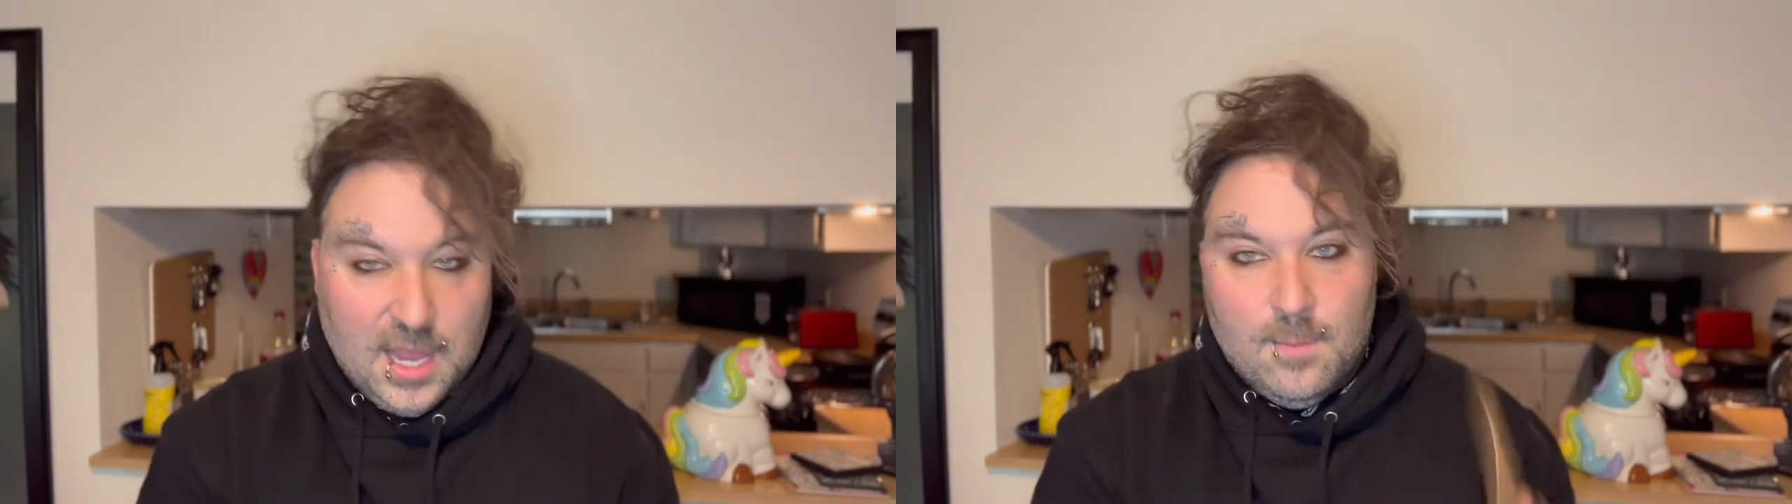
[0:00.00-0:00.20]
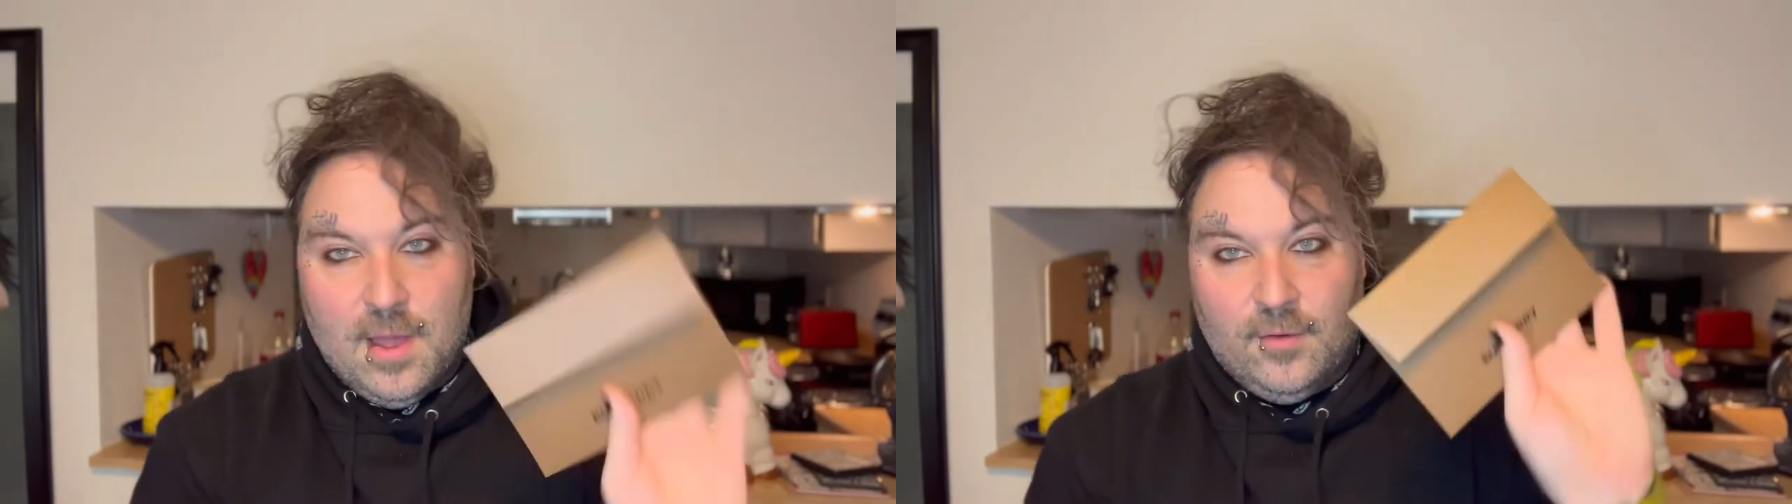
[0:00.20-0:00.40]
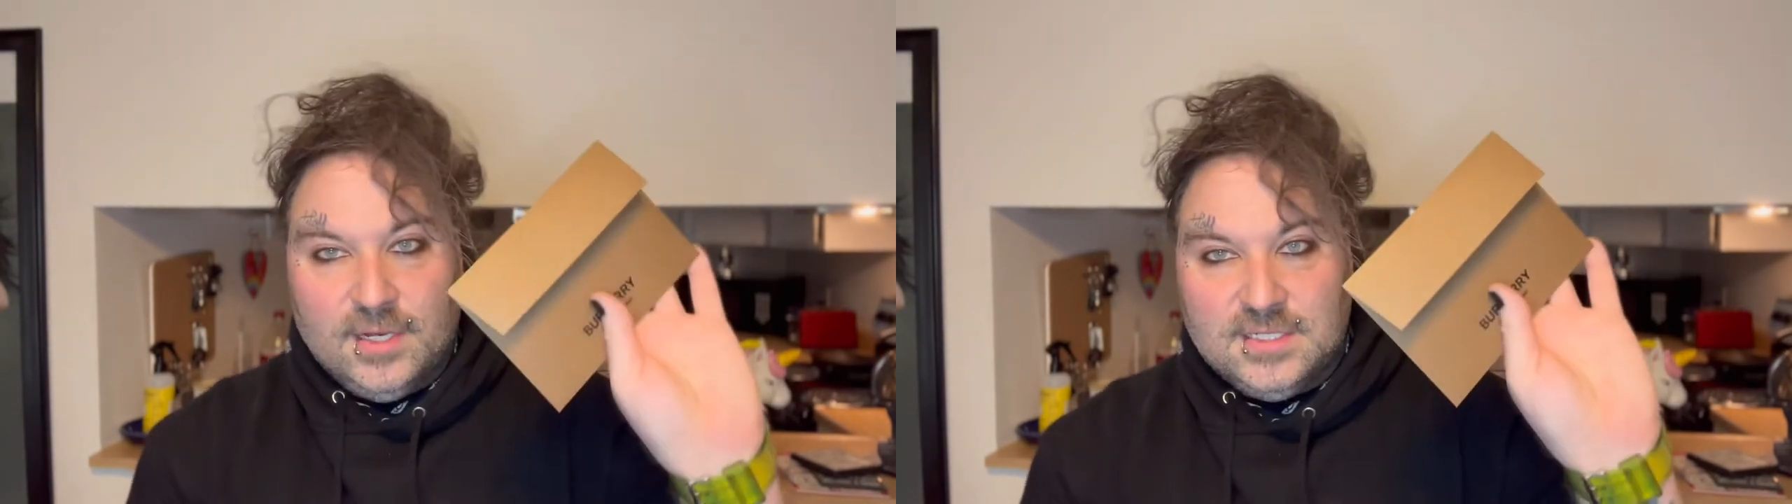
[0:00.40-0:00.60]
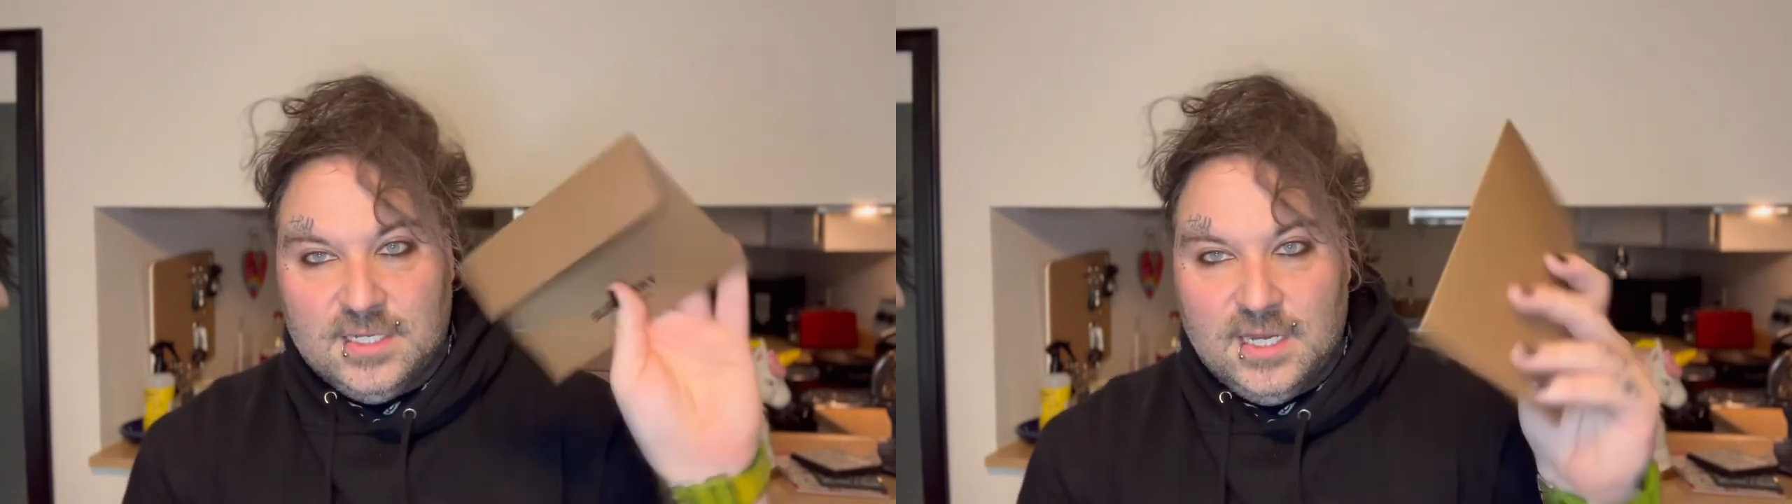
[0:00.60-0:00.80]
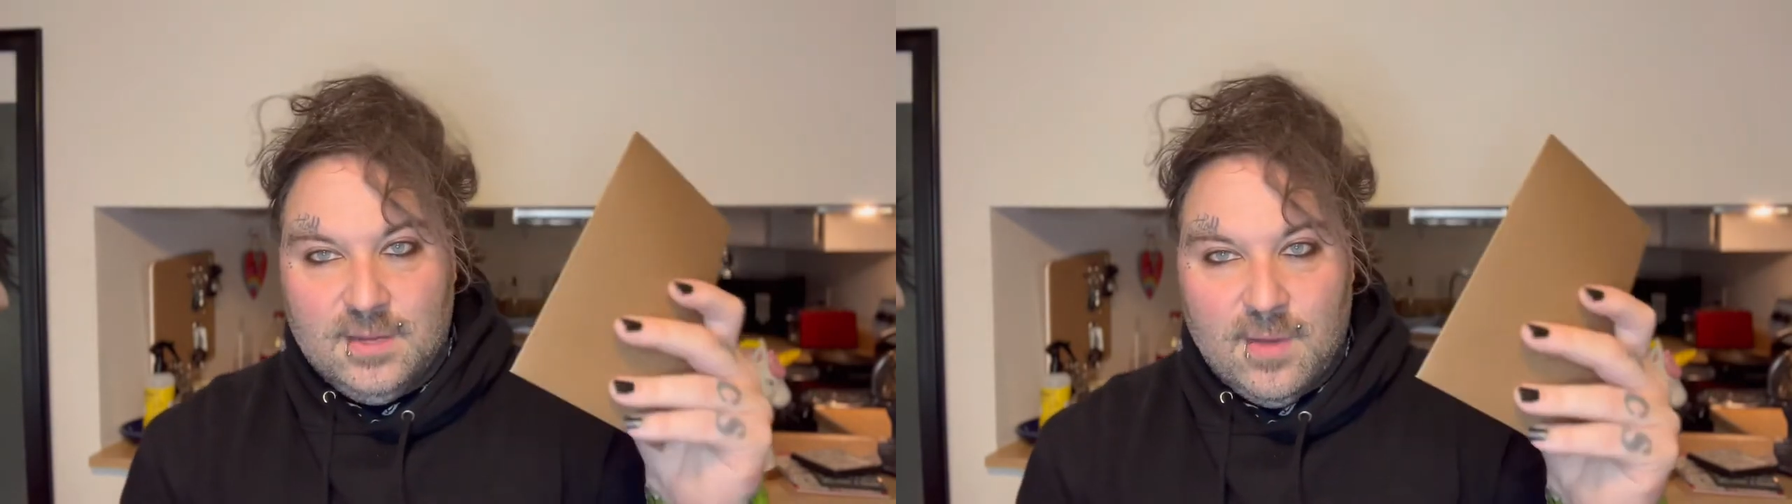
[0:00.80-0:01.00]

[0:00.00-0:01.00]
got my receipt,